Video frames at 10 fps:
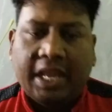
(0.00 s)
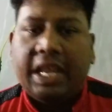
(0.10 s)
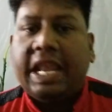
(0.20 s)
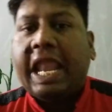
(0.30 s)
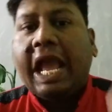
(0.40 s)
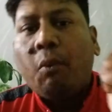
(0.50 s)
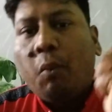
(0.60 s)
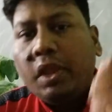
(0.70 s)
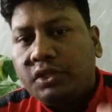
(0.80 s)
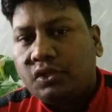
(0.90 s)

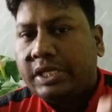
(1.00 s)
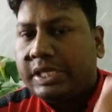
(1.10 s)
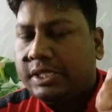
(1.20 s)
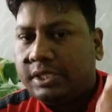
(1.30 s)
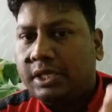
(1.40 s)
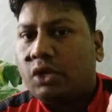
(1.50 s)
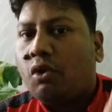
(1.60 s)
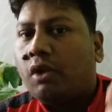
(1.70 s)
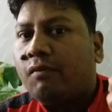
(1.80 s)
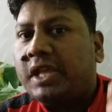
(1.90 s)
Language is a
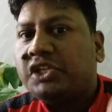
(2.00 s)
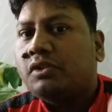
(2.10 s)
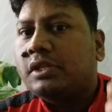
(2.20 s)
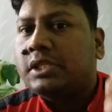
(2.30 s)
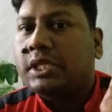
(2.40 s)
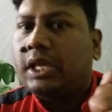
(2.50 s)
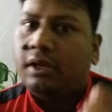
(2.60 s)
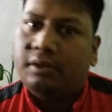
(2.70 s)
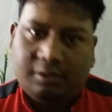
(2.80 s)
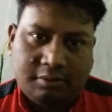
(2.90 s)
conventional
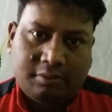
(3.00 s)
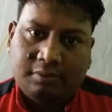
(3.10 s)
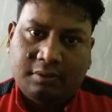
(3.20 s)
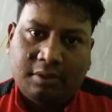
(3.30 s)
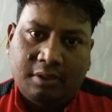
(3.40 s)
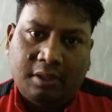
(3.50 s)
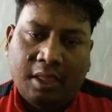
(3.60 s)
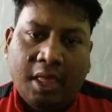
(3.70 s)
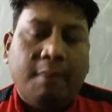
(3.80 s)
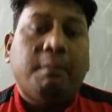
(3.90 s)
signal
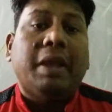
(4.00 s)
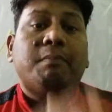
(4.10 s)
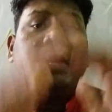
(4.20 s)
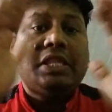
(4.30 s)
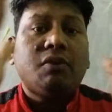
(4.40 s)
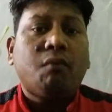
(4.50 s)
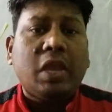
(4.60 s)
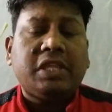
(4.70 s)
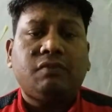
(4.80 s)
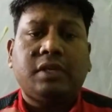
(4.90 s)
by means of
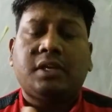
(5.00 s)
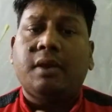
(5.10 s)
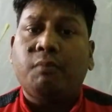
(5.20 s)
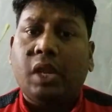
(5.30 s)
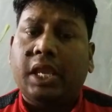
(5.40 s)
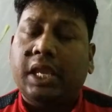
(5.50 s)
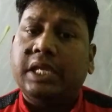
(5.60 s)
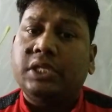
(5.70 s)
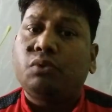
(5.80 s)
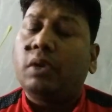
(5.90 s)
which we
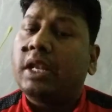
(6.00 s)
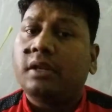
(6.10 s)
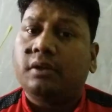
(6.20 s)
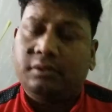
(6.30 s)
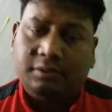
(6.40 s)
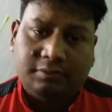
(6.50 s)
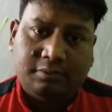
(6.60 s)
communicate to another.